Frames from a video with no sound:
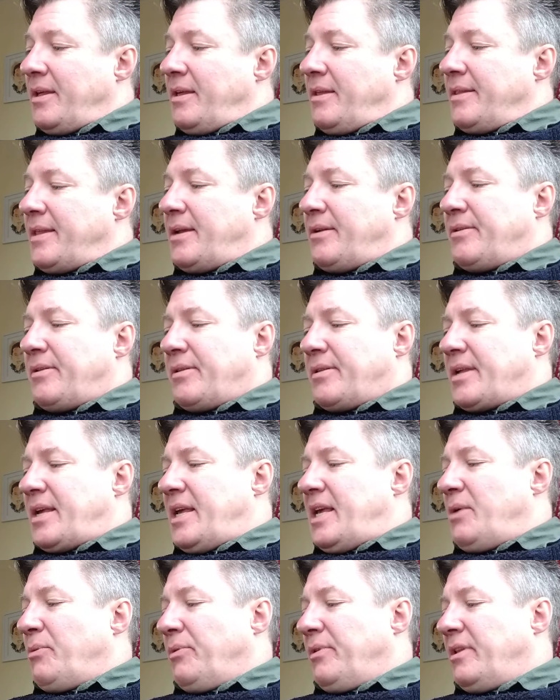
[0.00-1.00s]
That is to say,
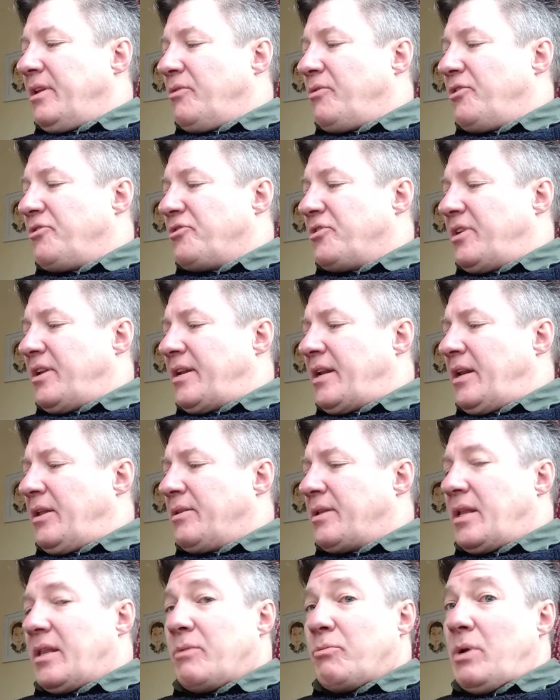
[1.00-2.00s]
he wasn't a Christian in any
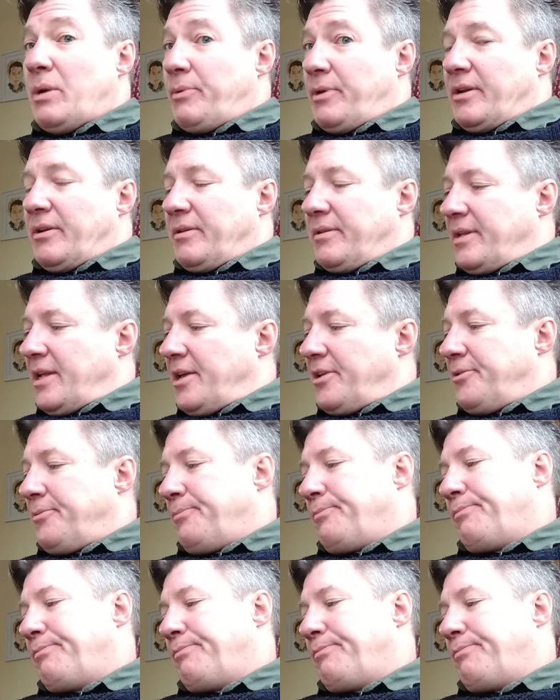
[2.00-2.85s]
sense we would understand.